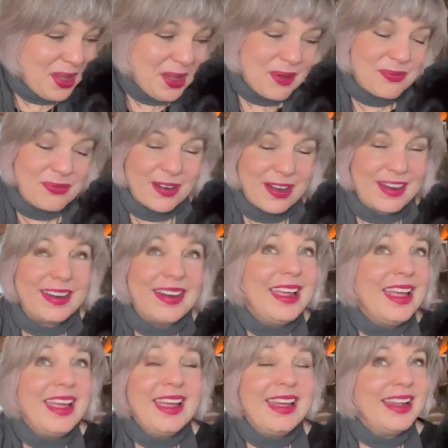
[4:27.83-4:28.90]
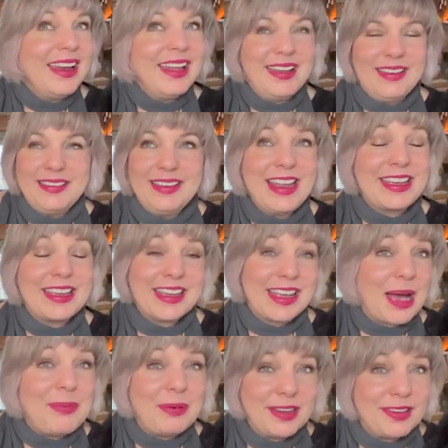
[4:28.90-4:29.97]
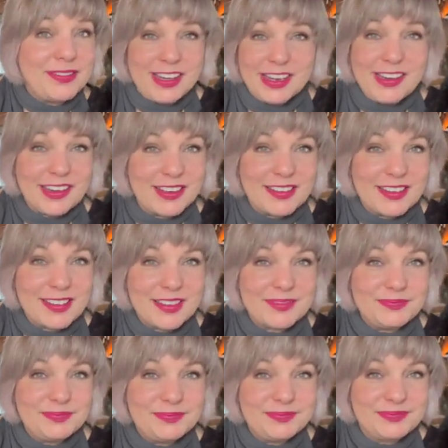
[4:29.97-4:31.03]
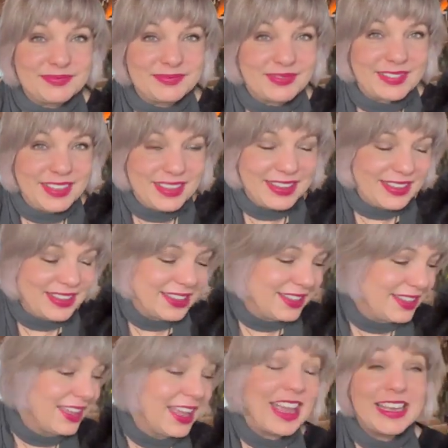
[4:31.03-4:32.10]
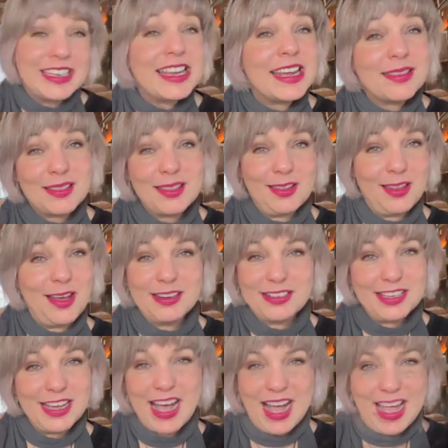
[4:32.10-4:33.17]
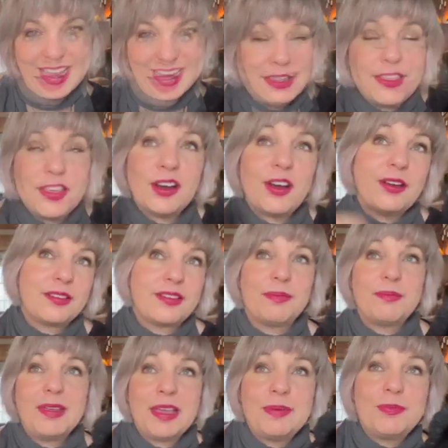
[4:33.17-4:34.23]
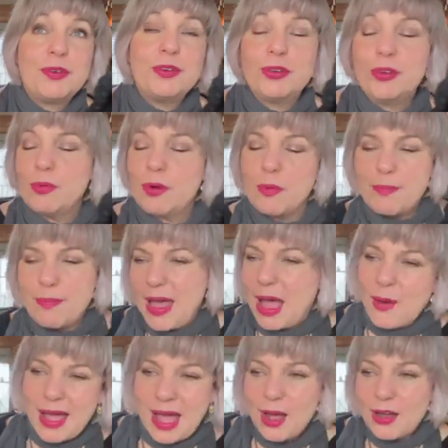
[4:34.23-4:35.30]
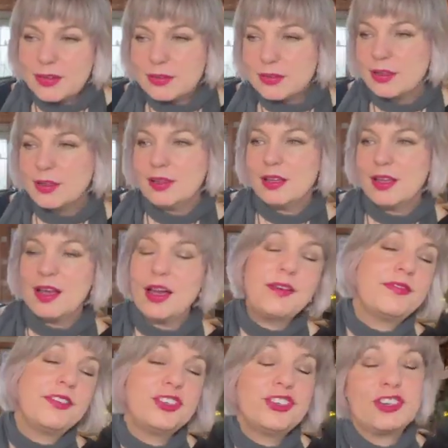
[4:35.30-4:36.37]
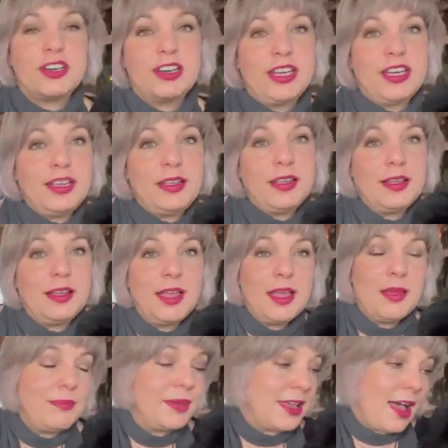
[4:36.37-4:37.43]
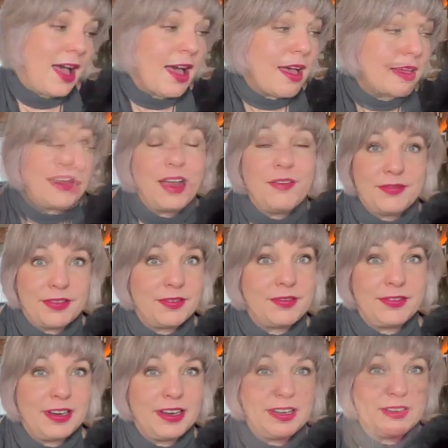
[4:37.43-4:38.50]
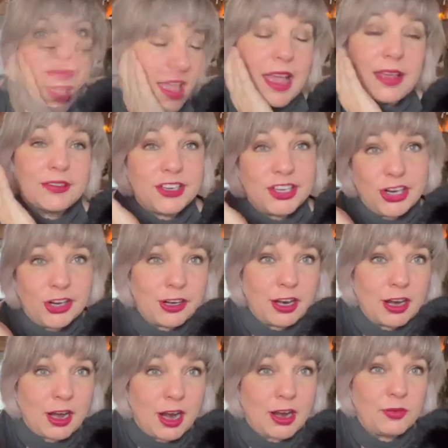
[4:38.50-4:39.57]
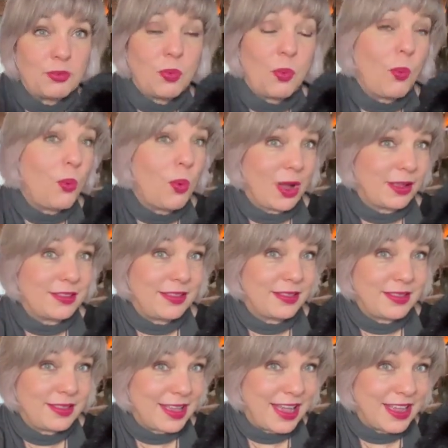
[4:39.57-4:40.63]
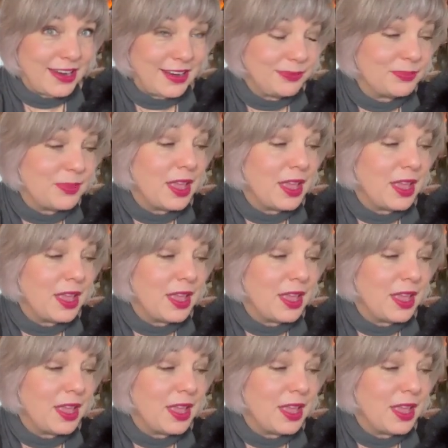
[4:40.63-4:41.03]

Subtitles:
for like a couple of years. It takes a long time. That said, there are some people who will bow out of the journey because of their freedom. As Kierkegaard once said,